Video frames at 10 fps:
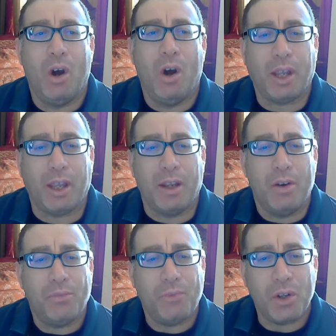Okay,
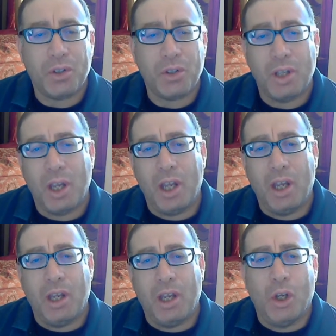first
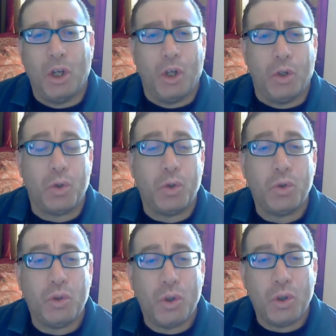you
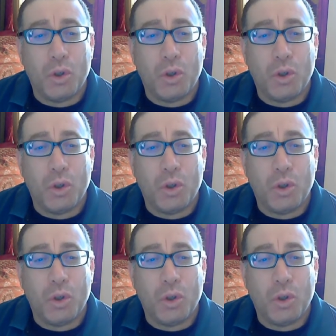should